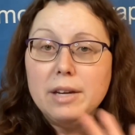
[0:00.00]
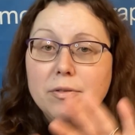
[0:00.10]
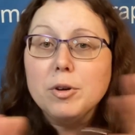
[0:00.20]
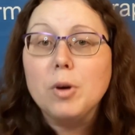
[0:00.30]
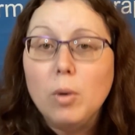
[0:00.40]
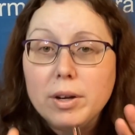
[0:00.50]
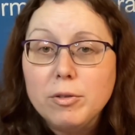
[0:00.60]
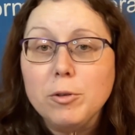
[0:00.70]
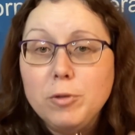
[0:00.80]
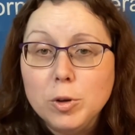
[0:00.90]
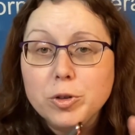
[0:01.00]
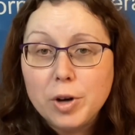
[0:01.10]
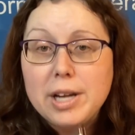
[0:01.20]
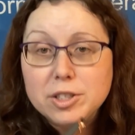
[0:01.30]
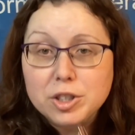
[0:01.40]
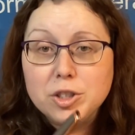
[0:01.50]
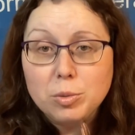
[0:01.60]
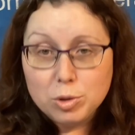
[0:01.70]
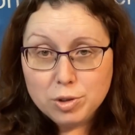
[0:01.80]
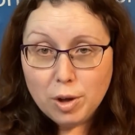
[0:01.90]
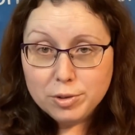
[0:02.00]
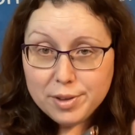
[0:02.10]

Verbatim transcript: if you're going for full transition results,